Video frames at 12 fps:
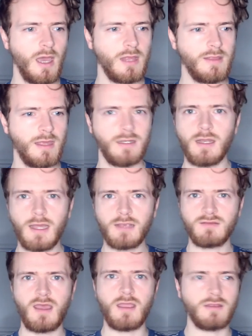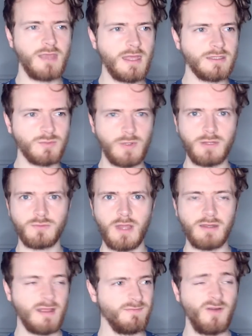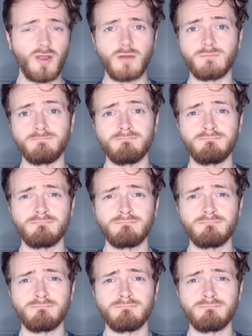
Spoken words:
And then, like I say, at the end, when he was like, let's fuck him.